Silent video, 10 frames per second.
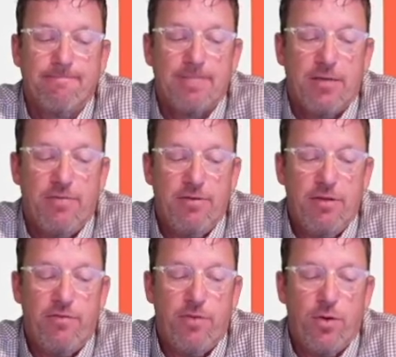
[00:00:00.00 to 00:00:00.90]

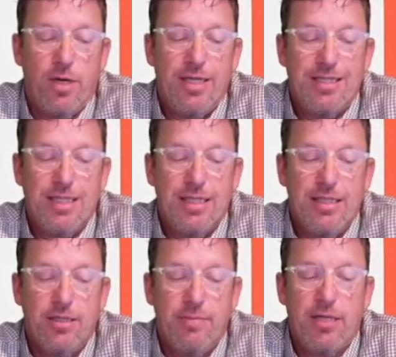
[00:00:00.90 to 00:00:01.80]
54 is a
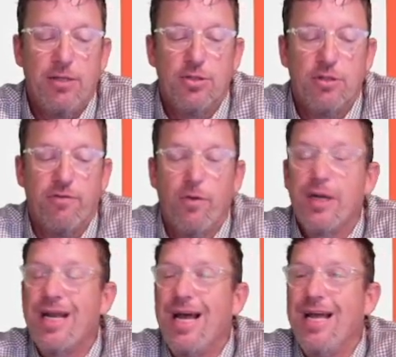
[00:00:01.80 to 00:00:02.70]
little bit closer to
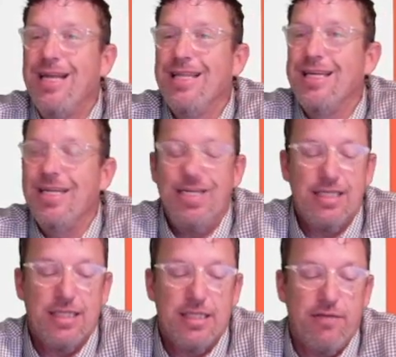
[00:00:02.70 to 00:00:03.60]
49 than it is
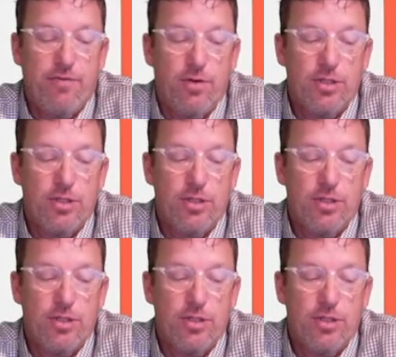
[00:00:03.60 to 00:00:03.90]
64,